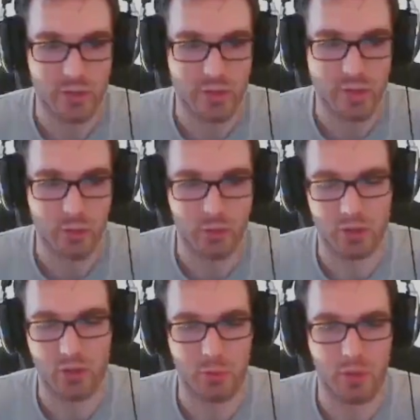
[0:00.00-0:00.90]
count, we're not
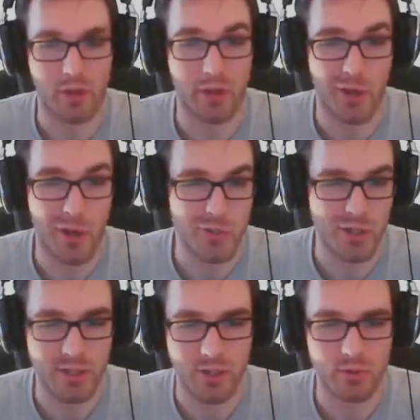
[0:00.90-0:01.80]
talking about a high object
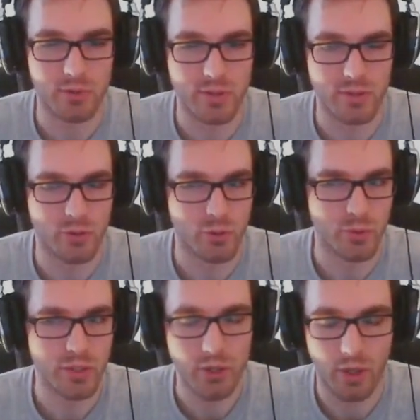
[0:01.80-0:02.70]
count. This is a
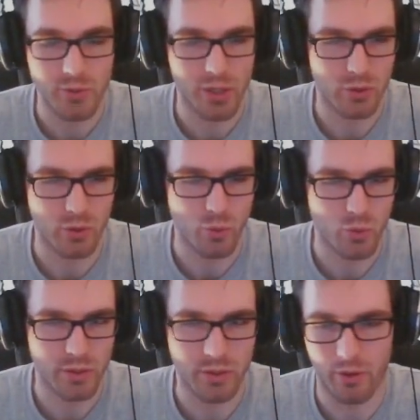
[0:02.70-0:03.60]
unique object.
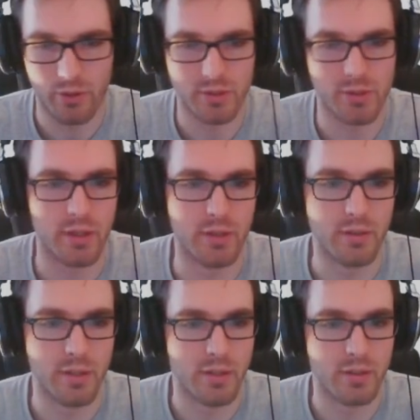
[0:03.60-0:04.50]
Usually there aren't a ton
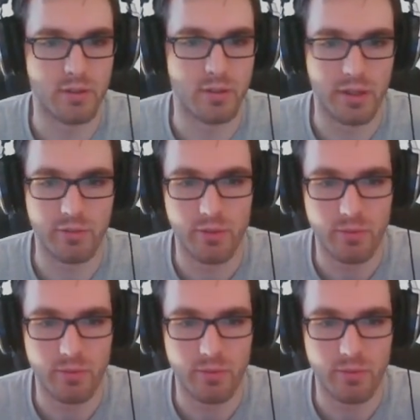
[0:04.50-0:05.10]
in the level,